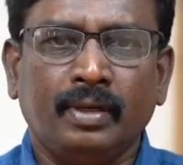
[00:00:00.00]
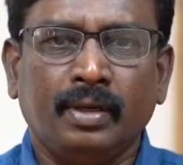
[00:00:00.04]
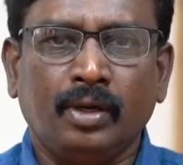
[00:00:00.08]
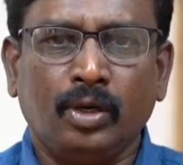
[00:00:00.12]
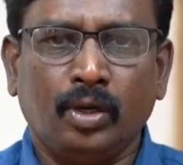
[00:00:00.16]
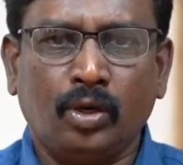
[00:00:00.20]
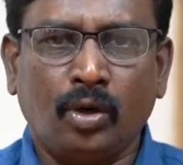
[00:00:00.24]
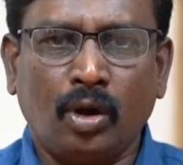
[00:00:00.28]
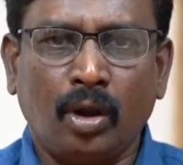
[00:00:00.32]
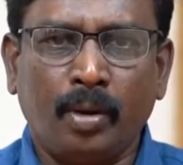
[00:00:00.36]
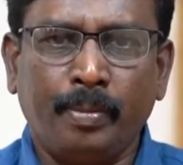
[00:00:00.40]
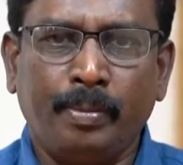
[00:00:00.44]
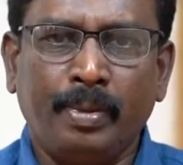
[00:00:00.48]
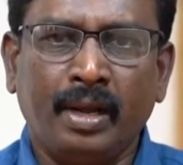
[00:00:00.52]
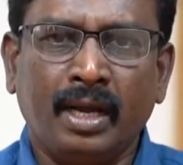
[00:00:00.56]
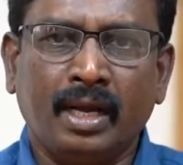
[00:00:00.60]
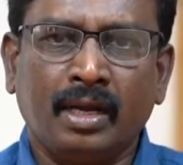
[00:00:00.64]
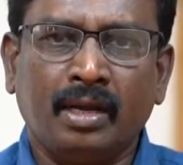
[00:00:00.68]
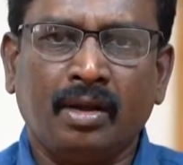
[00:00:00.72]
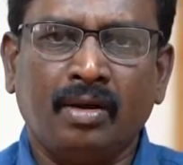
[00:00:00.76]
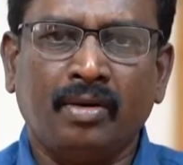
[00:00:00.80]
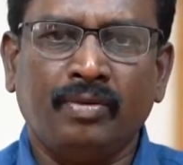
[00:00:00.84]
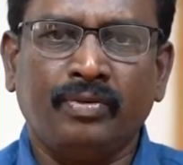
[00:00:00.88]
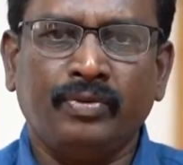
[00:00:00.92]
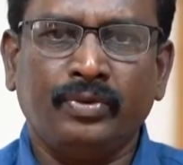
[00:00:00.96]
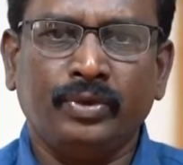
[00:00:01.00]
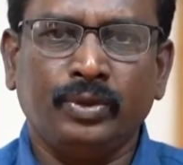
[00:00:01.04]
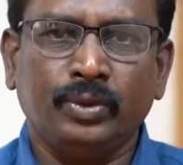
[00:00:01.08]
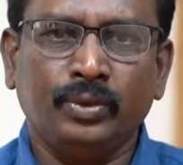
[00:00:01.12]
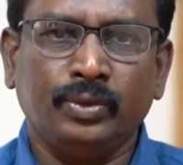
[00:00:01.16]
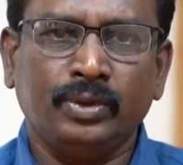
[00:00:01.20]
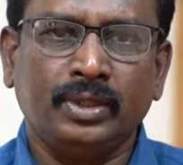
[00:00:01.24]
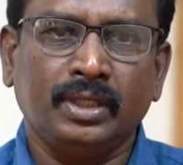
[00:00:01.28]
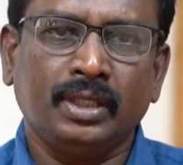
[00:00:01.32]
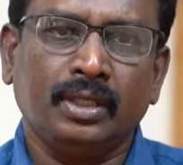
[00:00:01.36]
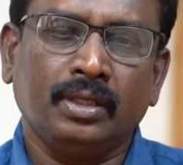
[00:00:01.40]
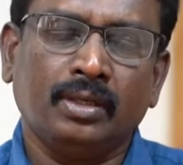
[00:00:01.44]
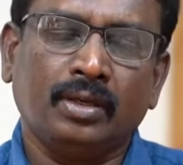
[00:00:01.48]
drawback of
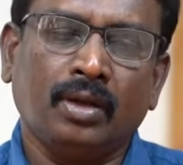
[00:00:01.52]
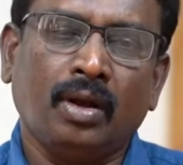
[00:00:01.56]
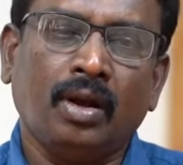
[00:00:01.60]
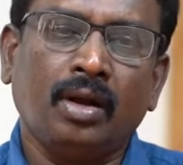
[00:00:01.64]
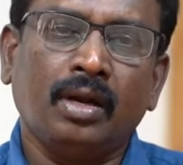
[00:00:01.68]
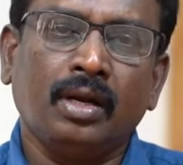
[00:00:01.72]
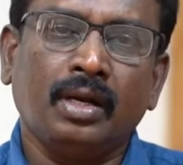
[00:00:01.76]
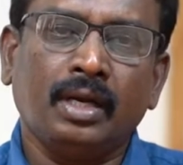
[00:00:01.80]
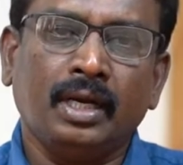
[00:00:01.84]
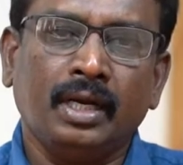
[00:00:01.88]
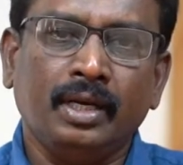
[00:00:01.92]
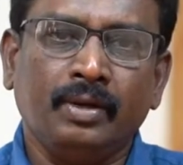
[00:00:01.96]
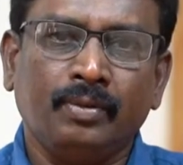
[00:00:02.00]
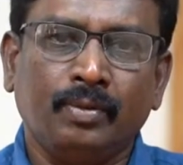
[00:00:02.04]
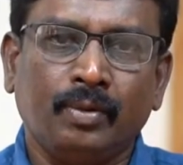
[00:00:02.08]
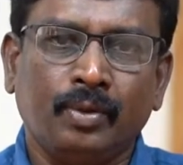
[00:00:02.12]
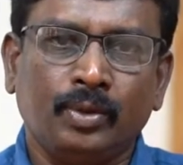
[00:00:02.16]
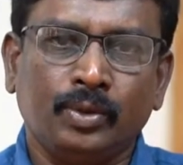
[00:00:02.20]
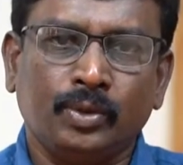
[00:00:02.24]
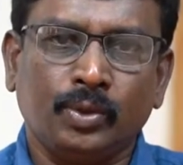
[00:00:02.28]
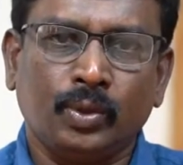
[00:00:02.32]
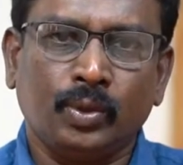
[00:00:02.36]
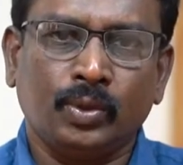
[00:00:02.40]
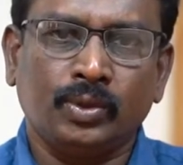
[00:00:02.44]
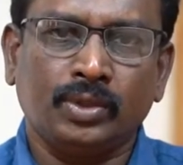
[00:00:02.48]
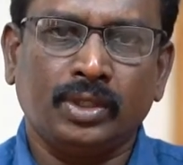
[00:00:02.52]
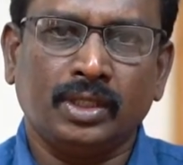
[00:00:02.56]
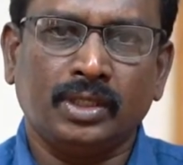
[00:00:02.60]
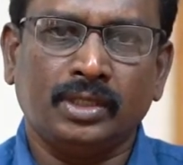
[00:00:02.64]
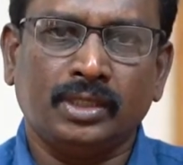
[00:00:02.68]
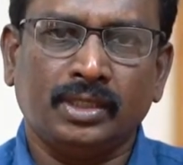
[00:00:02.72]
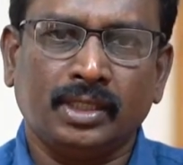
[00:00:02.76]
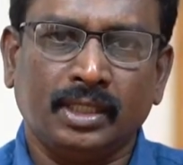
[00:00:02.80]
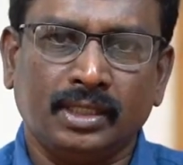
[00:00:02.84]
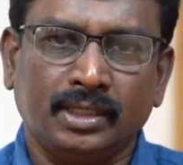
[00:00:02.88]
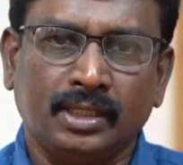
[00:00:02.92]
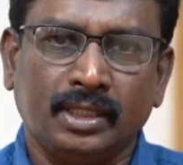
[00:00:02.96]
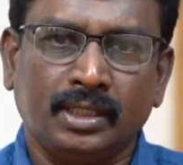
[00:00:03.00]
using non-renewable sources
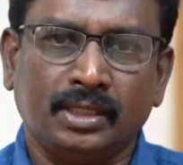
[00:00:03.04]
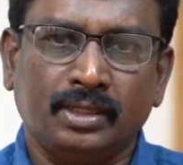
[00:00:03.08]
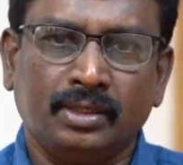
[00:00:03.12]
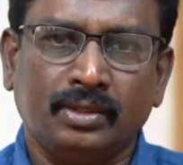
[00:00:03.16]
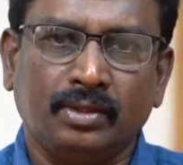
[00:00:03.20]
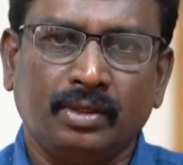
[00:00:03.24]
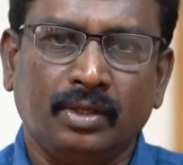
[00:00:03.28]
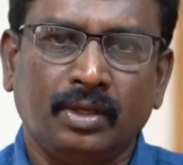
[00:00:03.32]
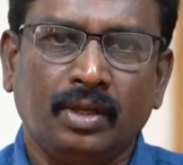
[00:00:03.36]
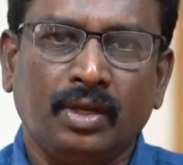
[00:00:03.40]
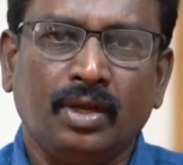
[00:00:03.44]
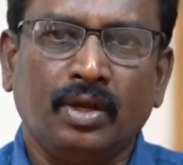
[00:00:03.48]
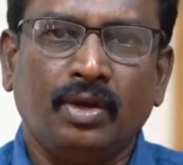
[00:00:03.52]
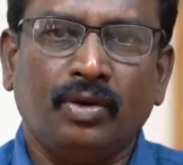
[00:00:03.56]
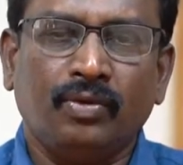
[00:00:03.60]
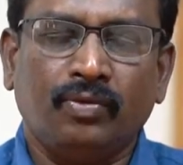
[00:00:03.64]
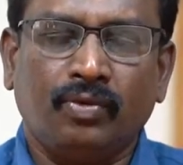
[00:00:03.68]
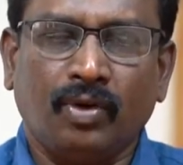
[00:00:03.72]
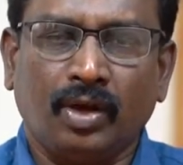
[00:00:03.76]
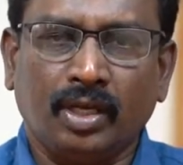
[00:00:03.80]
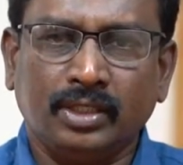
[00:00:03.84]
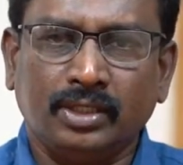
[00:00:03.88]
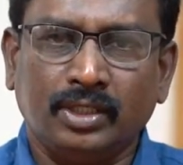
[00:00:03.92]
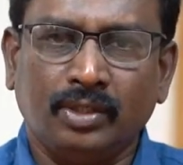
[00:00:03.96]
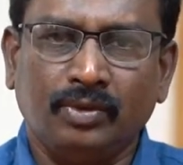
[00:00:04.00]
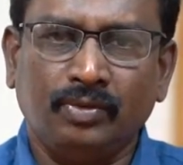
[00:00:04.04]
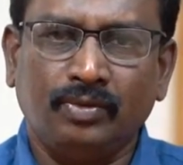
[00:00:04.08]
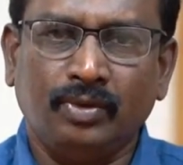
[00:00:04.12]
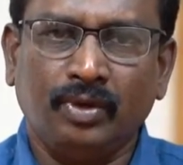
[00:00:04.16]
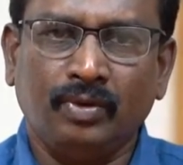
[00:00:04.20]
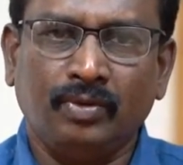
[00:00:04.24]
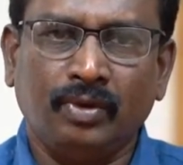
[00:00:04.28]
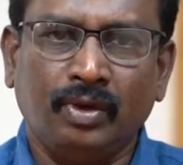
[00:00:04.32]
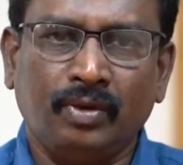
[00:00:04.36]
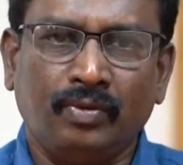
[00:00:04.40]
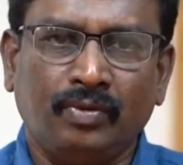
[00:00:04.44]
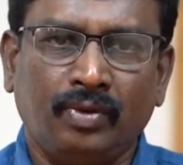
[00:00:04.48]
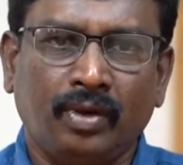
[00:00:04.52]
such as fossil
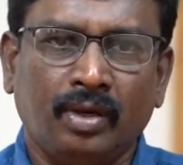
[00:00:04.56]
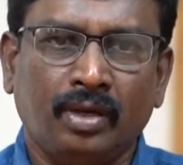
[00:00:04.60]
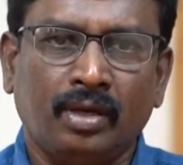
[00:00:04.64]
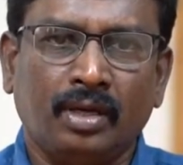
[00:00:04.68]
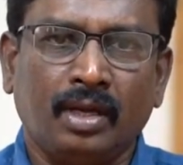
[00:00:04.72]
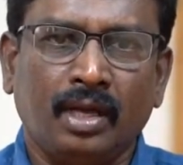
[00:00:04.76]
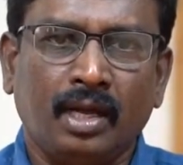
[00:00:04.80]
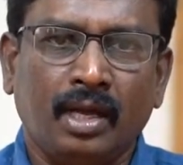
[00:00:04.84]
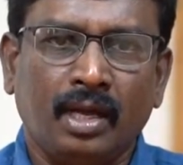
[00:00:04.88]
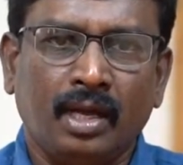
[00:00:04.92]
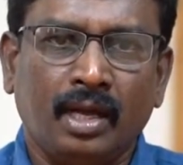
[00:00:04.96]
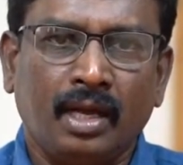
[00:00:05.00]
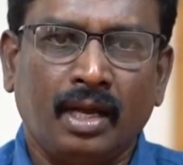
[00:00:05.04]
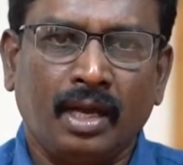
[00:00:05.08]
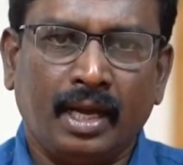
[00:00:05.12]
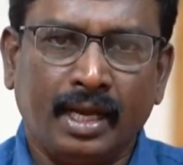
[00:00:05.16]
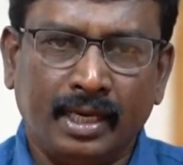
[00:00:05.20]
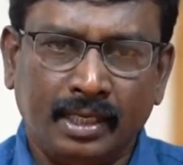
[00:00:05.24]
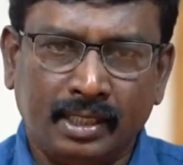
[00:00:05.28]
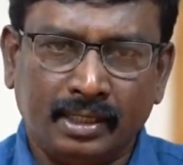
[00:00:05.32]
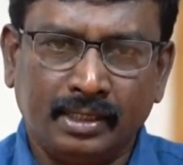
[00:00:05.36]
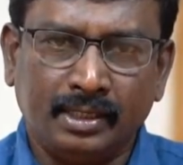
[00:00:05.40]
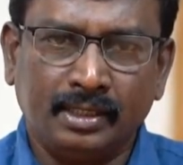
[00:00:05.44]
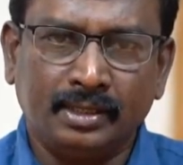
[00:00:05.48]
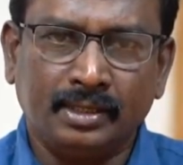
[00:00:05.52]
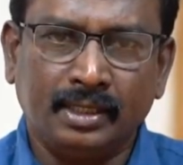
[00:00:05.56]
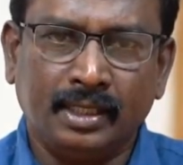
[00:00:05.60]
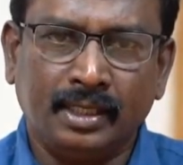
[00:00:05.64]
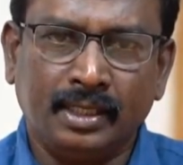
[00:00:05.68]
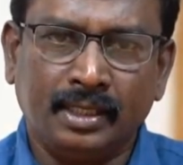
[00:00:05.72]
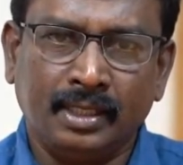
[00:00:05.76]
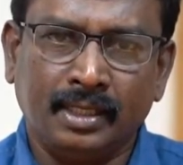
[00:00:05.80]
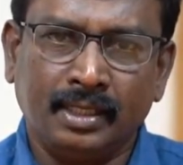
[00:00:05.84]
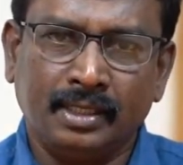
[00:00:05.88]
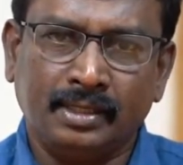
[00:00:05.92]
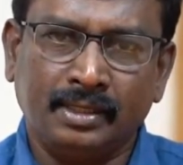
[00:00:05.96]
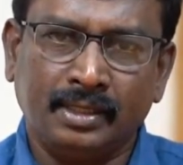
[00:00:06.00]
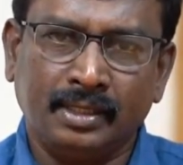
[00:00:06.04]
fuel for hydrogen
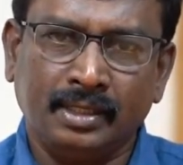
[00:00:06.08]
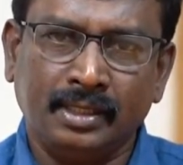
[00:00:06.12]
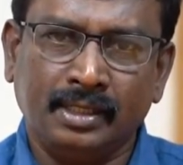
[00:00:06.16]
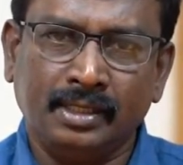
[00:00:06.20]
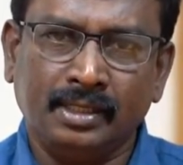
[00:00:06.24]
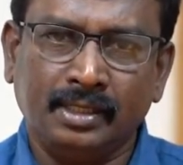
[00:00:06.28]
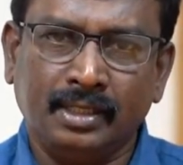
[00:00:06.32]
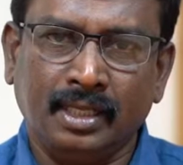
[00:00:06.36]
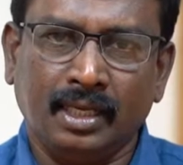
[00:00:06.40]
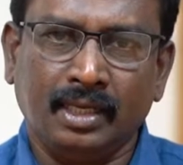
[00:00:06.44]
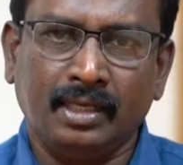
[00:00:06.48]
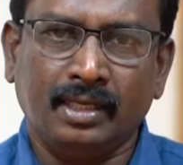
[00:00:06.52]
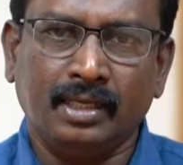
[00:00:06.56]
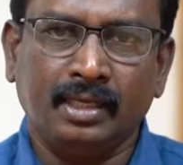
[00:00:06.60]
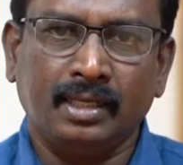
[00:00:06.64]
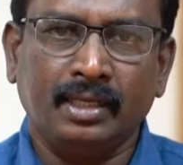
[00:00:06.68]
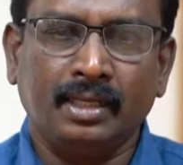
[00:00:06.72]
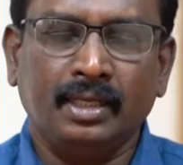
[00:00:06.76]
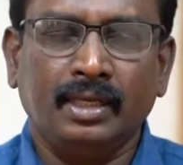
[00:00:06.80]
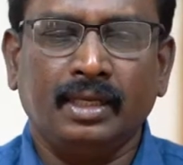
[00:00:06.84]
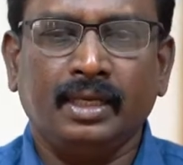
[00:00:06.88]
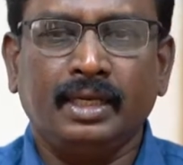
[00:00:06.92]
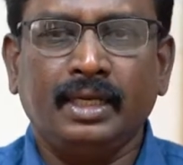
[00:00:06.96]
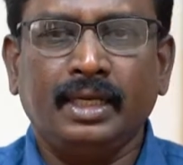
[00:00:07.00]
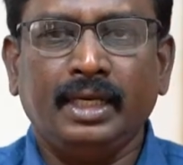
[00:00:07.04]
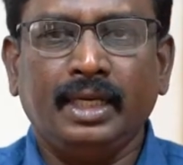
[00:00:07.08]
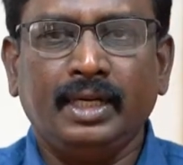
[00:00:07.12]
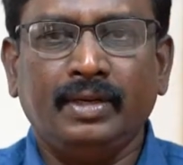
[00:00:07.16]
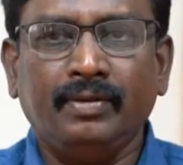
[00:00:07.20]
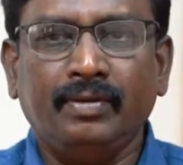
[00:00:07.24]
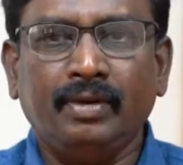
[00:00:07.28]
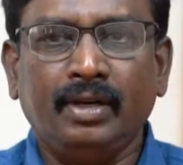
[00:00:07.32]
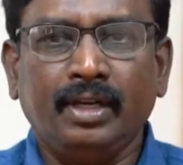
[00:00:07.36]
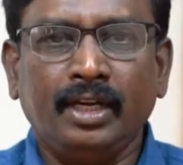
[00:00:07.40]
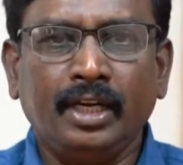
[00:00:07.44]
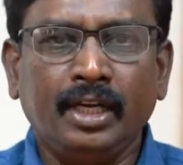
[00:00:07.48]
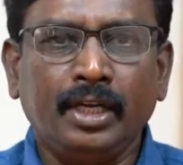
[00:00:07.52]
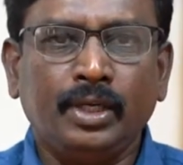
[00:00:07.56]
generation is that it
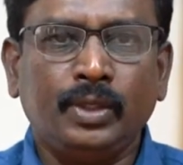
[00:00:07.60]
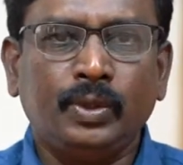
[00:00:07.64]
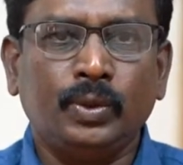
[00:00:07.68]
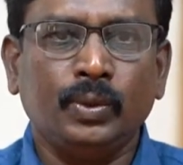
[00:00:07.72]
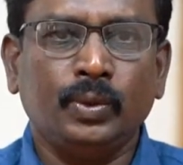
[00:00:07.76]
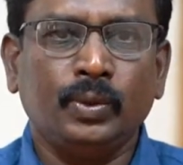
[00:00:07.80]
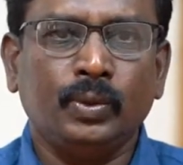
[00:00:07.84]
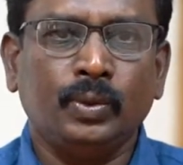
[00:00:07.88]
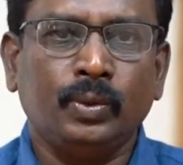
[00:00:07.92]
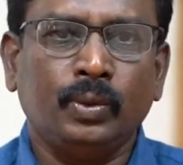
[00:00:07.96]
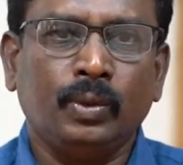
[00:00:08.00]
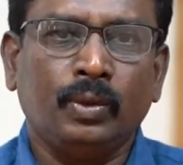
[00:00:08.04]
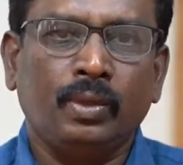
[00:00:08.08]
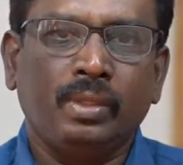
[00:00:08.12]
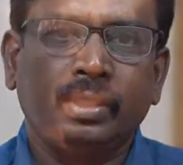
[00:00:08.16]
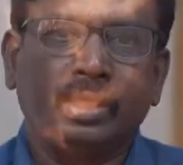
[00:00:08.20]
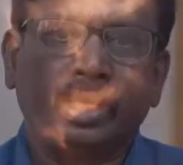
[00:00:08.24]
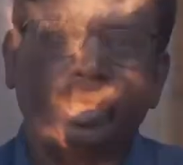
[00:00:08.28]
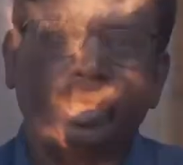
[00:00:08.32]
will lead to the